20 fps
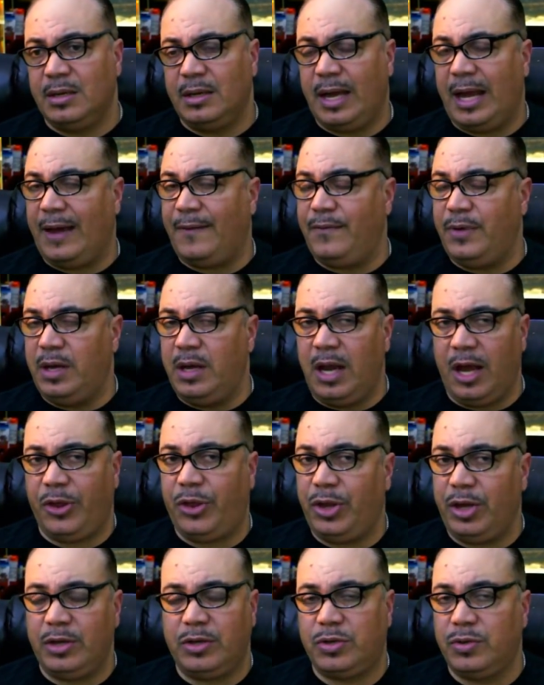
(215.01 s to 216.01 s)
have
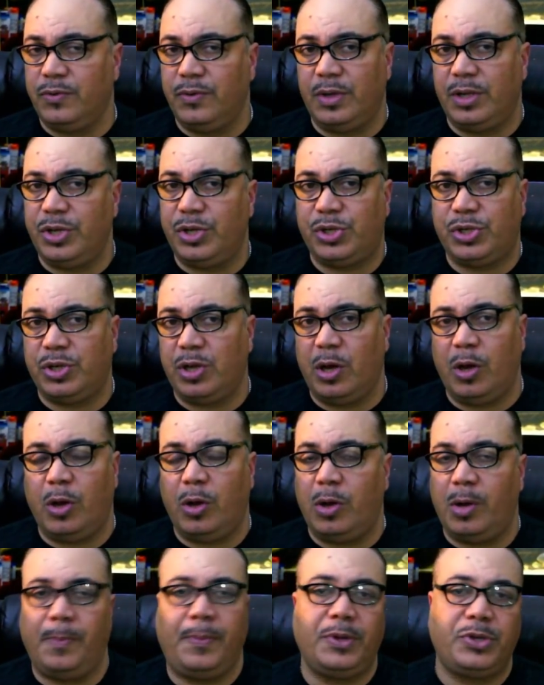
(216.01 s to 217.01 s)
nothing to really
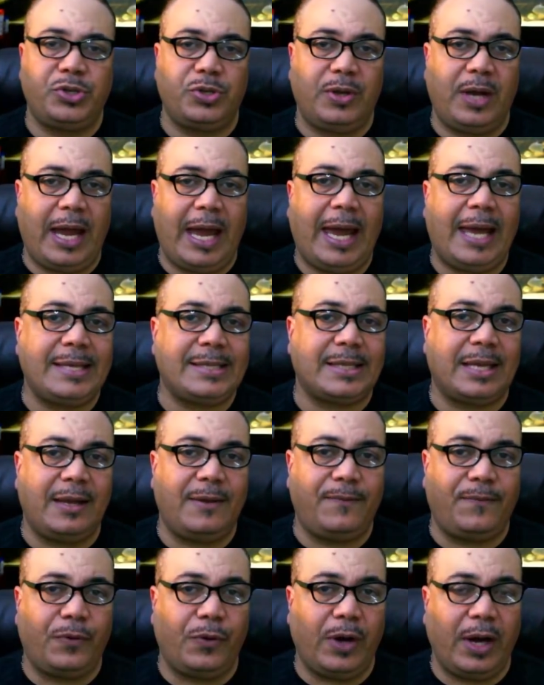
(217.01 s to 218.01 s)
show of what you're asking
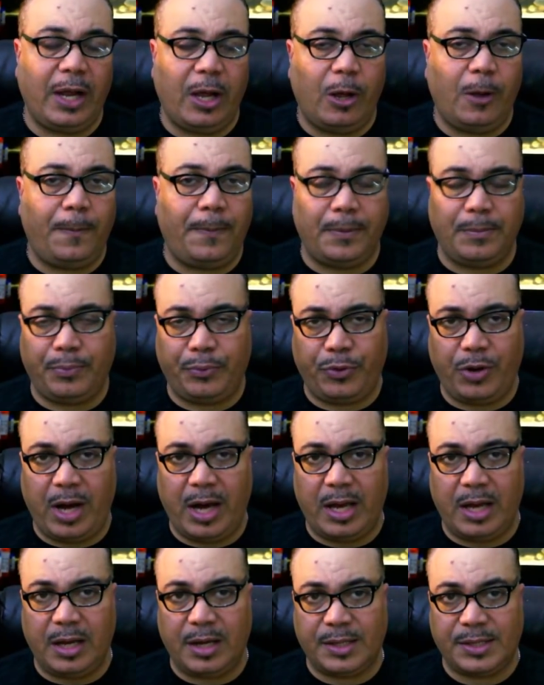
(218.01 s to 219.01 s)
for help and
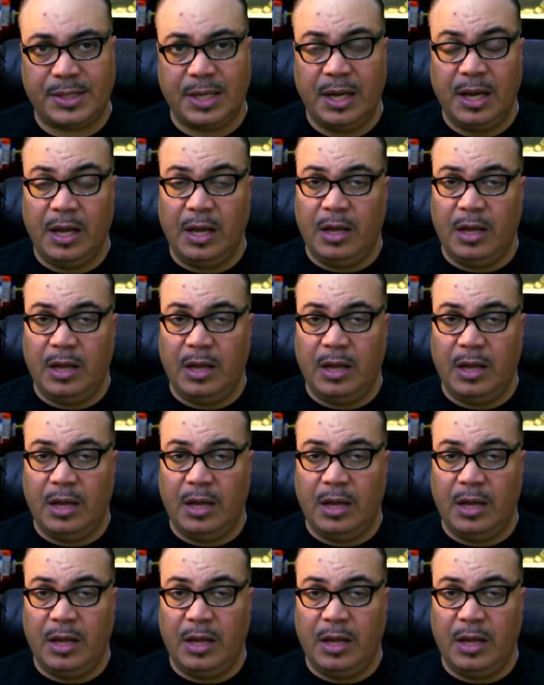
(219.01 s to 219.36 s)
products.